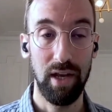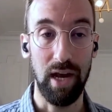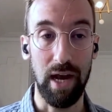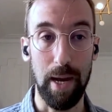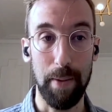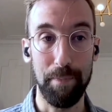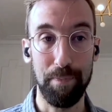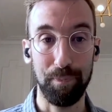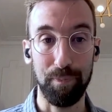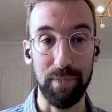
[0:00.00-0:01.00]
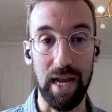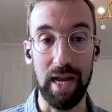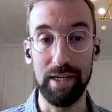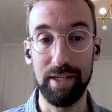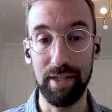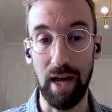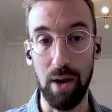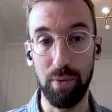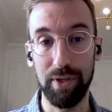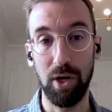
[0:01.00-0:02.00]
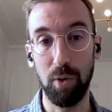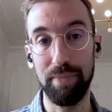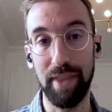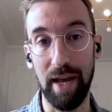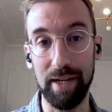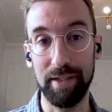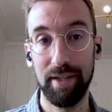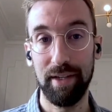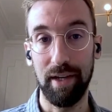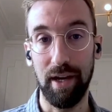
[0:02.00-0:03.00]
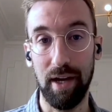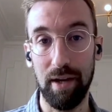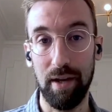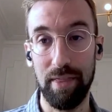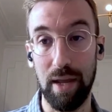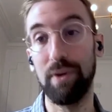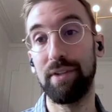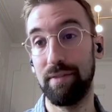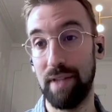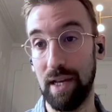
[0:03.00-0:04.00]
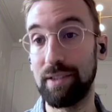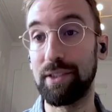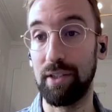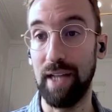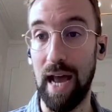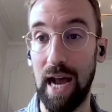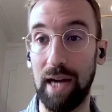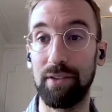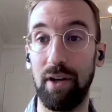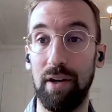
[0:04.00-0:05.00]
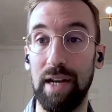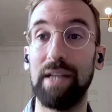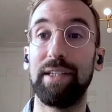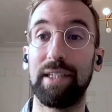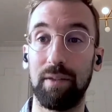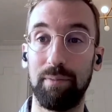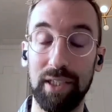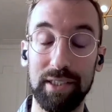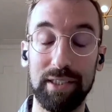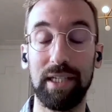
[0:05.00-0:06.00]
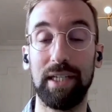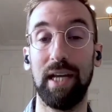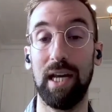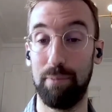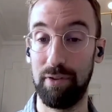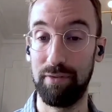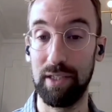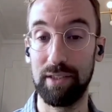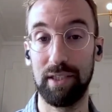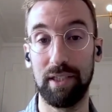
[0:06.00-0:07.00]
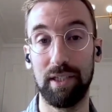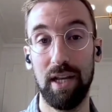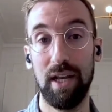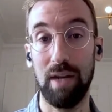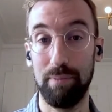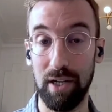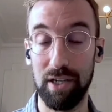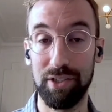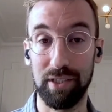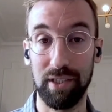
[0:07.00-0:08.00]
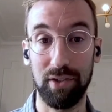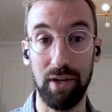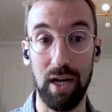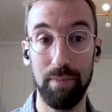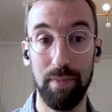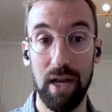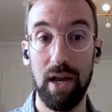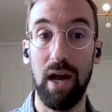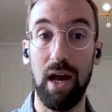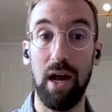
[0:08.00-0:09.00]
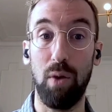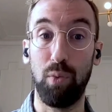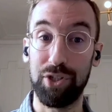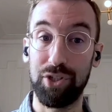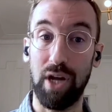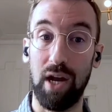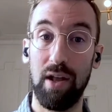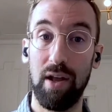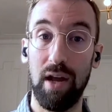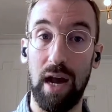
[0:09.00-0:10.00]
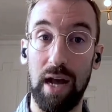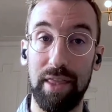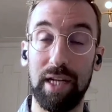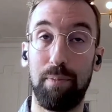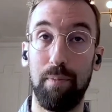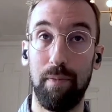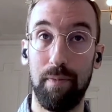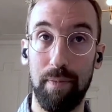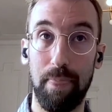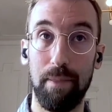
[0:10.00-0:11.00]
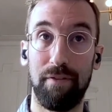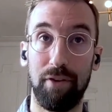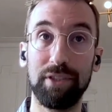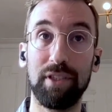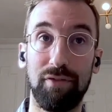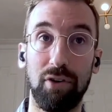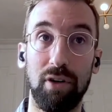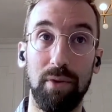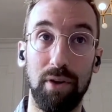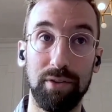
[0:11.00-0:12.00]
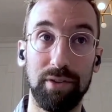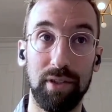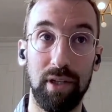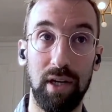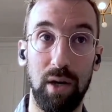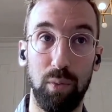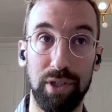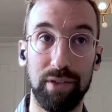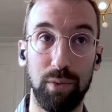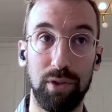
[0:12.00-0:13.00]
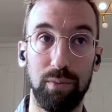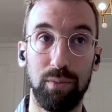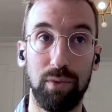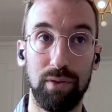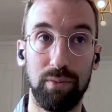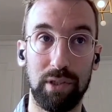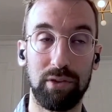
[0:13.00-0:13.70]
And I would hope that they would then start to act on ending complicity and preventing and punishing the crime, which I think first and foremost would